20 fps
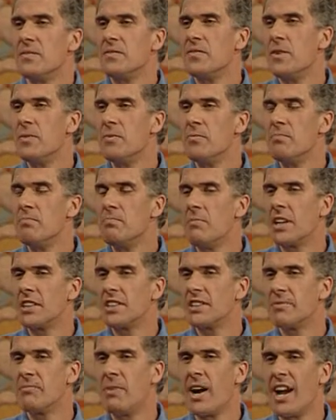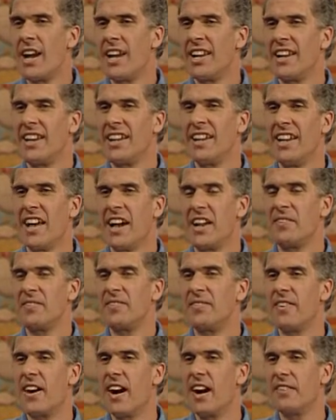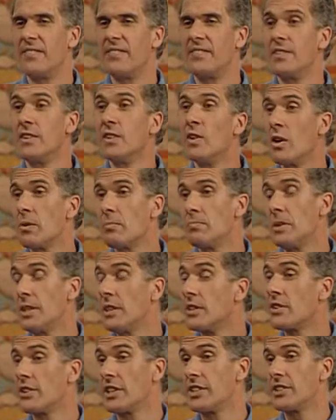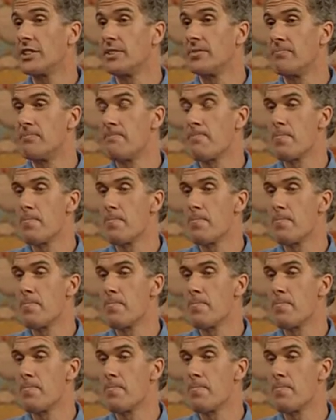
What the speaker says: For much of my life, I've not been a Christian.